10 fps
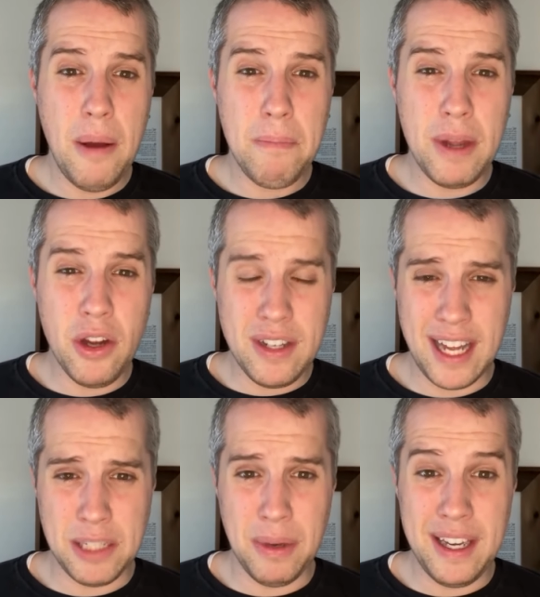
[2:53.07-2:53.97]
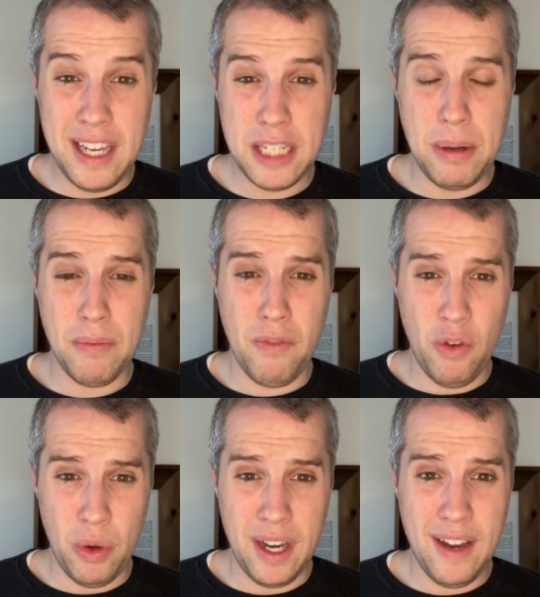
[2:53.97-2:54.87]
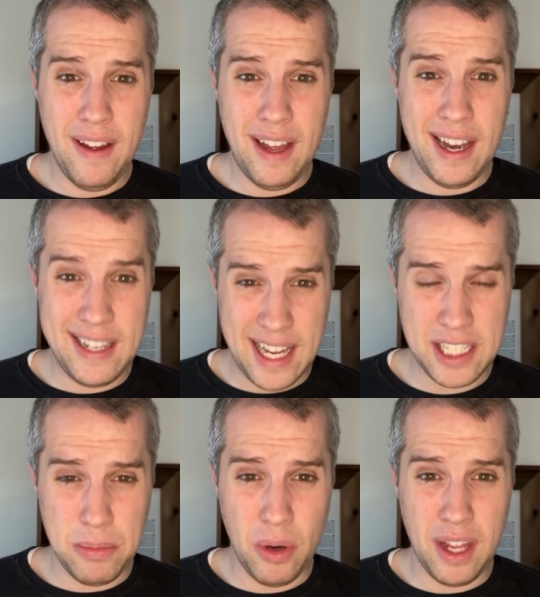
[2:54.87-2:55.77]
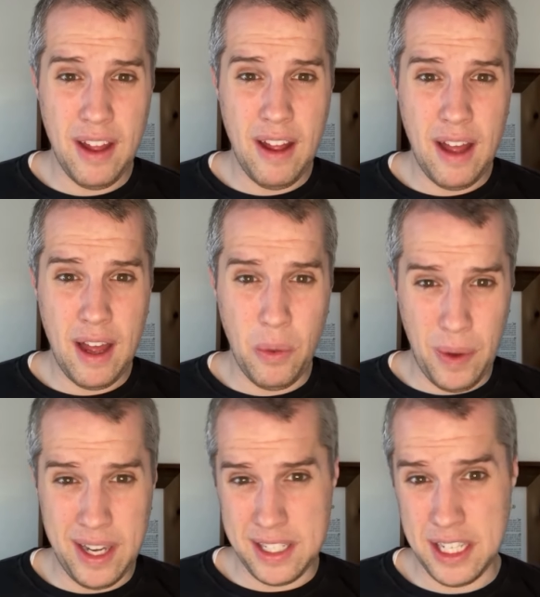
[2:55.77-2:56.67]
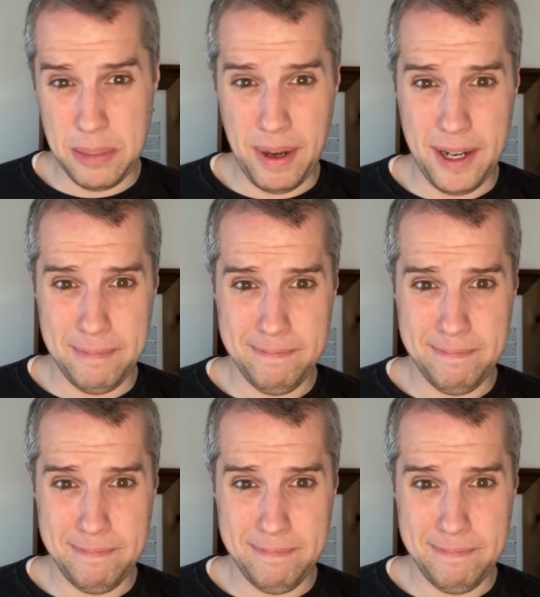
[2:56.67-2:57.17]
but your testimony needs to be rooted in a testimony and a witness of the Spirit.